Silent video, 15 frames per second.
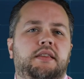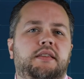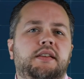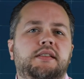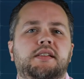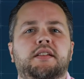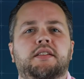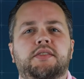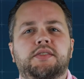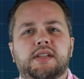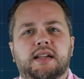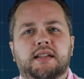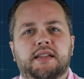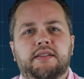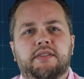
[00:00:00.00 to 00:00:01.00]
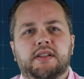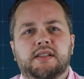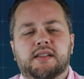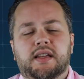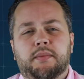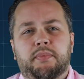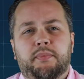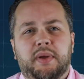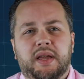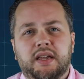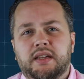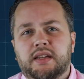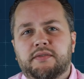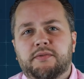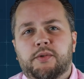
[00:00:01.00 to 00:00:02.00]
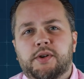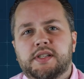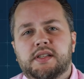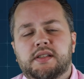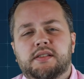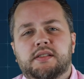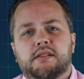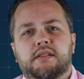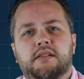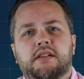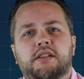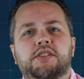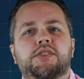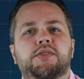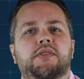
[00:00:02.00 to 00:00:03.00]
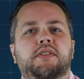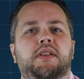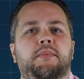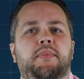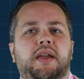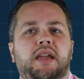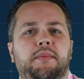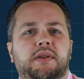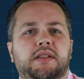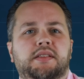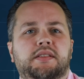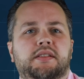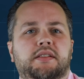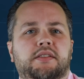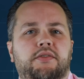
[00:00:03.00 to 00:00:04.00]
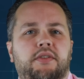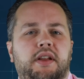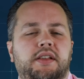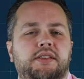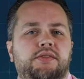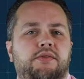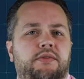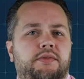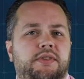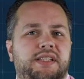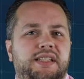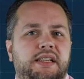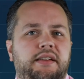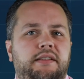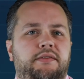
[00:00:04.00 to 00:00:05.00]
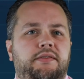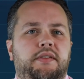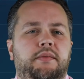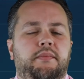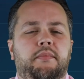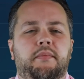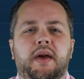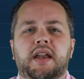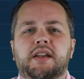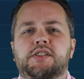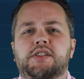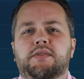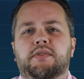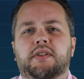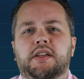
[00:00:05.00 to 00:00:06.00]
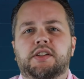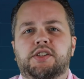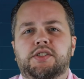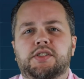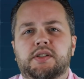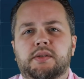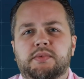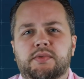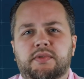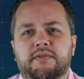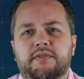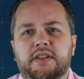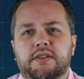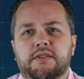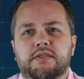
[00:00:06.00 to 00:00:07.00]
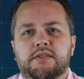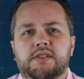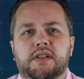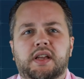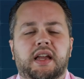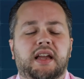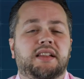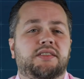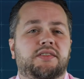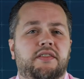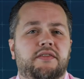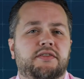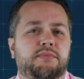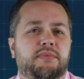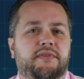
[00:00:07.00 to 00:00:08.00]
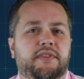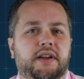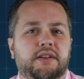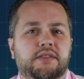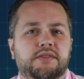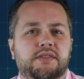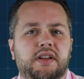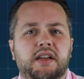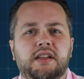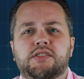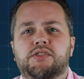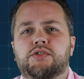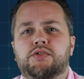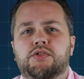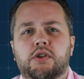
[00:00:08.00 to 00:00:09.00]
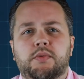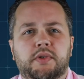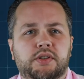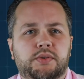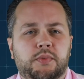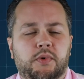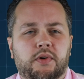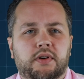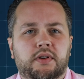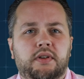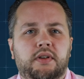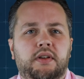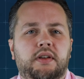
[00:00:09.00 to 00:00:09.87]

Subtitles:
This includes activities like paying invoices, ensuring that payments and credits are received, managing relationships with vendors and service providers, and so much more.